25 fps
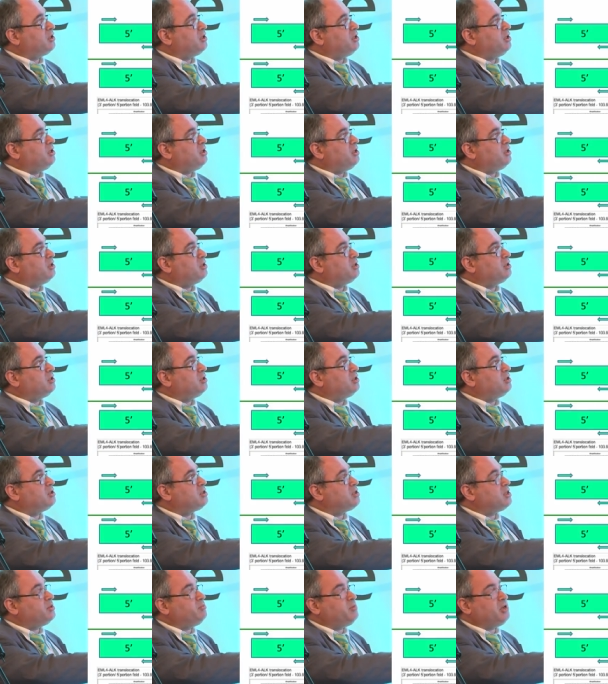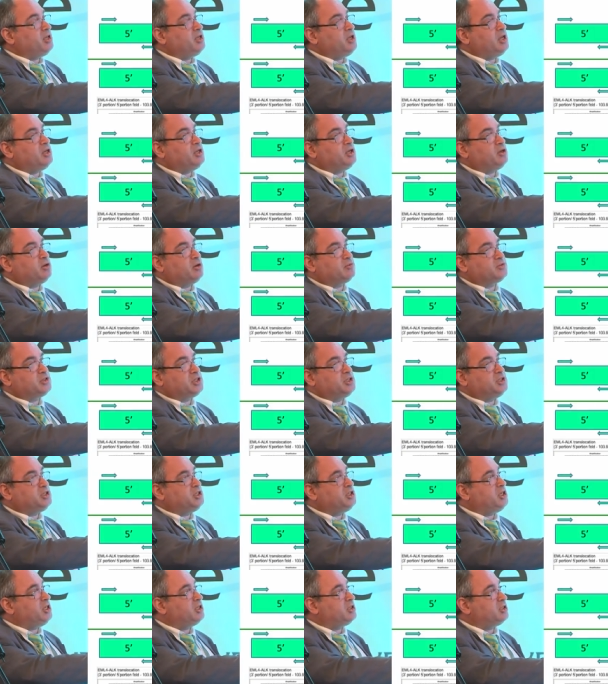Uh, the beginning of the
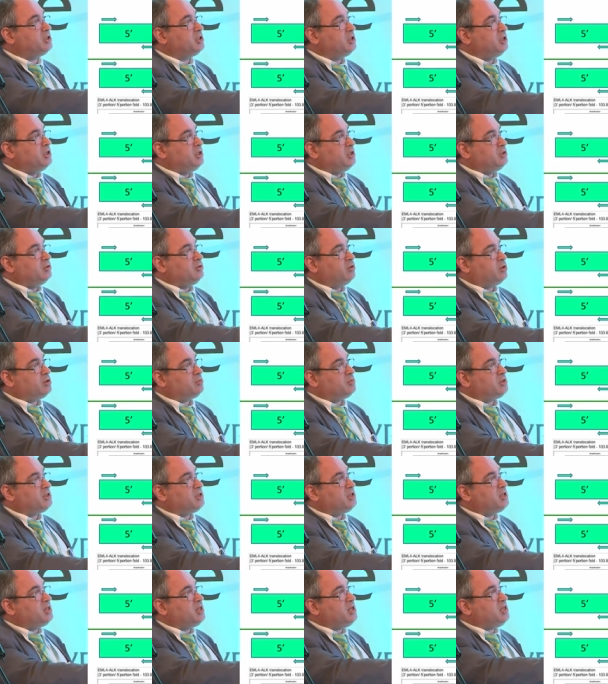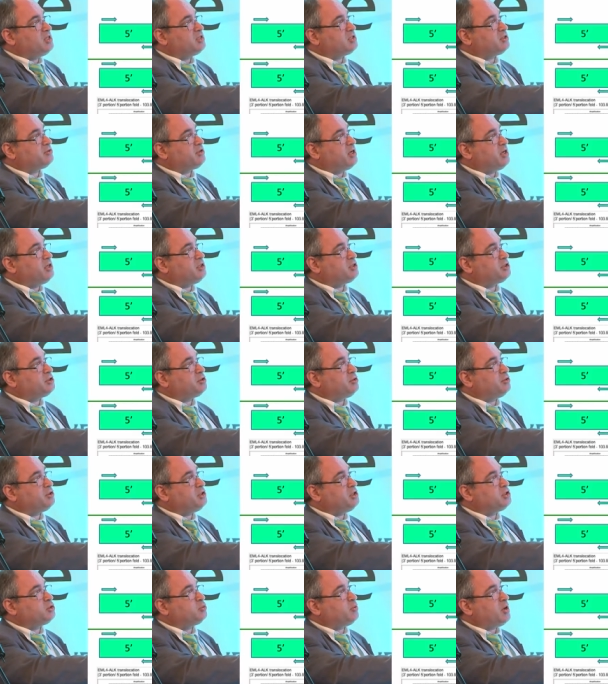gene, normally this
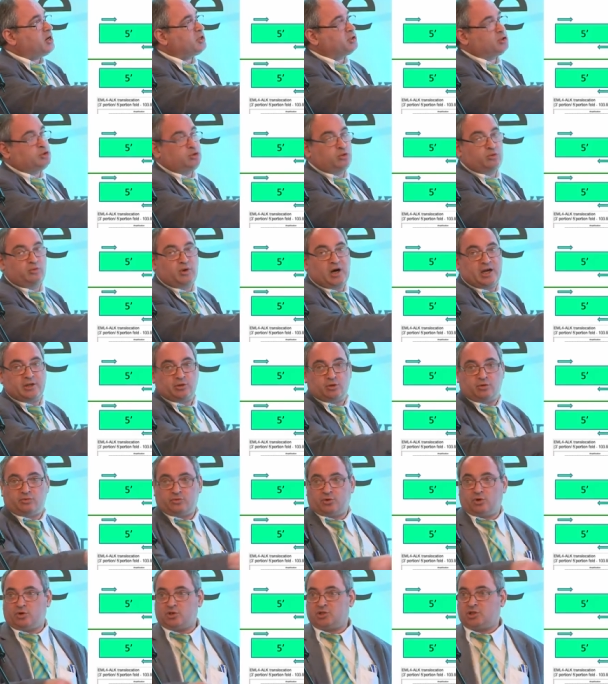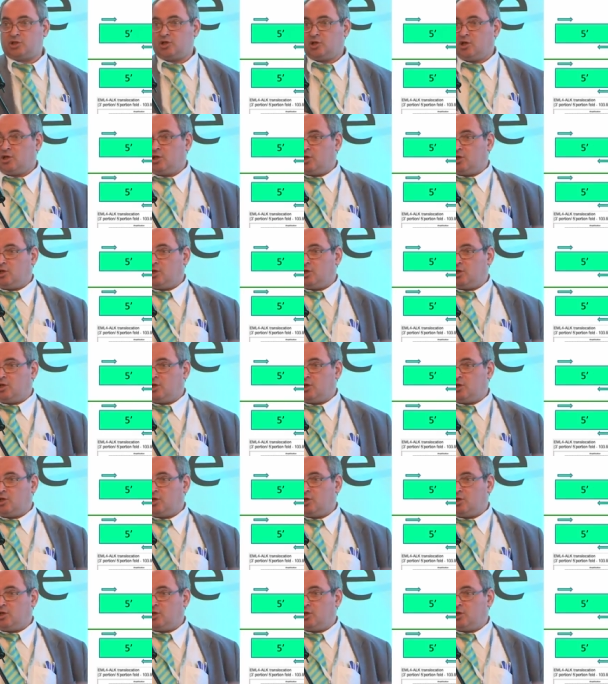ratio is one to one, of course,